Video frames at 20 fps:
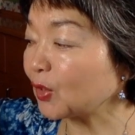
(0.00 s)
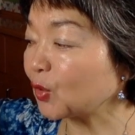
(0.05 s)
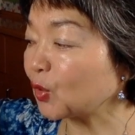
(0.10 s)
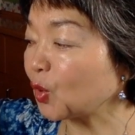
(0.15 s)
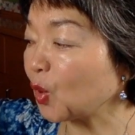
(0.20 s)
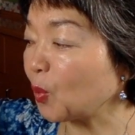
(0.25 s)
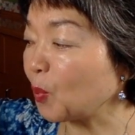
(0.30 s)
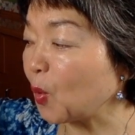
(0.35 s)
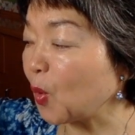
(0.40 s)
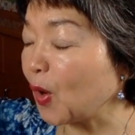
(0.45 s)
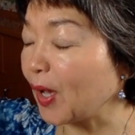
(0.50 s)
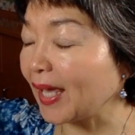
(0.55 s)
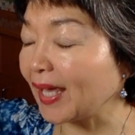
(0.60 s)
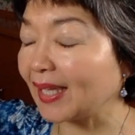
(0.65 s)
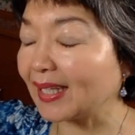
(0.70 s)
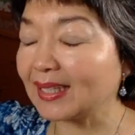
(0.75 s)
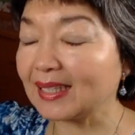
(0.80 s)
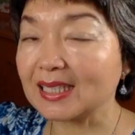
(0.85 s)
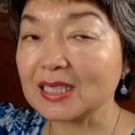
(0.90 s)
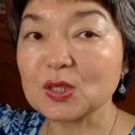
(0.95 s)
Tomoe,
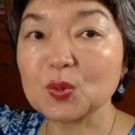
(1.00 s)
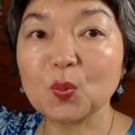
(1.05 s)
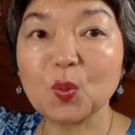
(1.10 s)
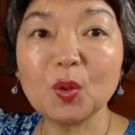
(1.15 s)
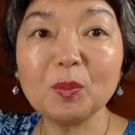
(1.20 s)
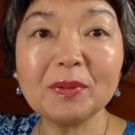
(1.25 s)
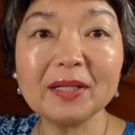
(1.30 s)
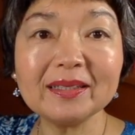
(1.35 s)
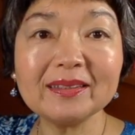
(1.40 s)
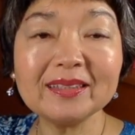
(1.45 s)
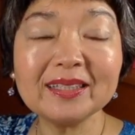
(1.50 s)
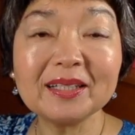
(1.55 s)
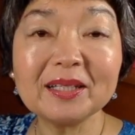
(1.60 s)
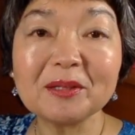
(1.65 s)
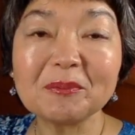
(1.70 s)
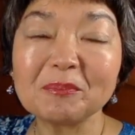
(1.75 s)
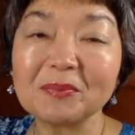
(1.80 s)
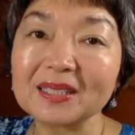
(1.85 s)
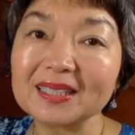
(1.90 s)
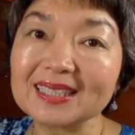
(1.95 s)
this woman,
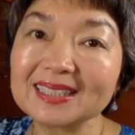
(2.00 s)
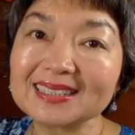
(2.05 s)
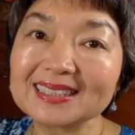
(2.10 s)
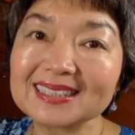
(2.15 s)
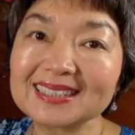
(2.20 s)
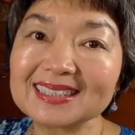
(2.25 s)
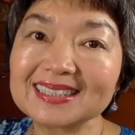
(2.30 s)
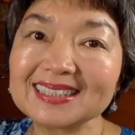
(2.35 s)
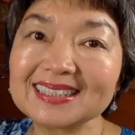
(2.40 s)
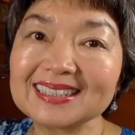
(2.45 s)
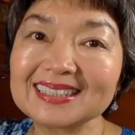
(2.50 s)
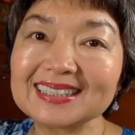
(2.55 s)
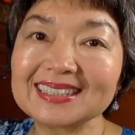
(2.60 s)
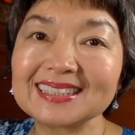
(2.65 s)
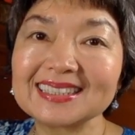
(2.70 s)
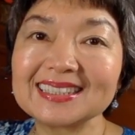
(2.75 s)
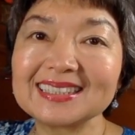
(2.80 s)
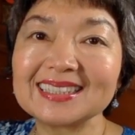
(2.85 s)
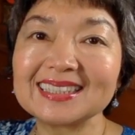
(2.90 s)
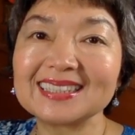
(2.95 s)
but it's
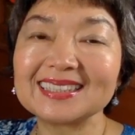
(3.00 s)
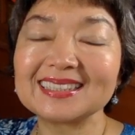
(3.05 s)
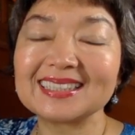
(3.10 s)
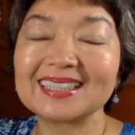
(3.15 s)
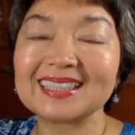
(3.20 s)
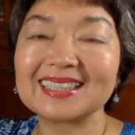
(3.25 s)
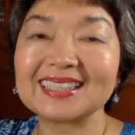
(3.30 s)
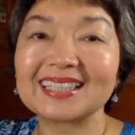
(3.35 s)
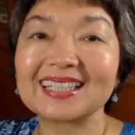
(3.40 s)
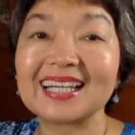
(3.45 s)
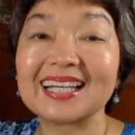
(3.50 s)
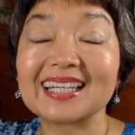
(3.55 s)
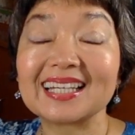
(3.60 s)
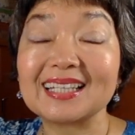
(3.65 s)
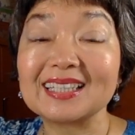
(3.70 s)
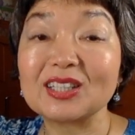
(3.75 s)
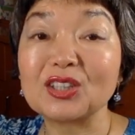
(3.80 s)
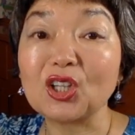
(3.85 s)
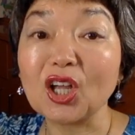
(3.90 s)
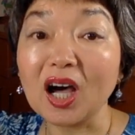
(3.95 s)
a
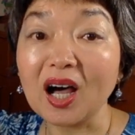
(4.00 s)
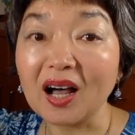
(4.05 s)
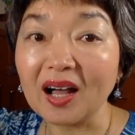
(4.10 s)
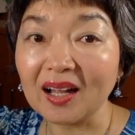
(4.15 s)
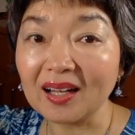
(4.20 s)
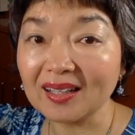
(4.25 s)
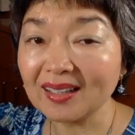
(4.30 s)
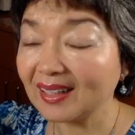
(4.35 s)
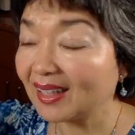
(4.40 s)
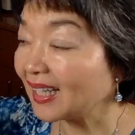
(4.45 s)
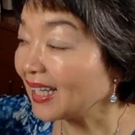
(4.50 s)
doll.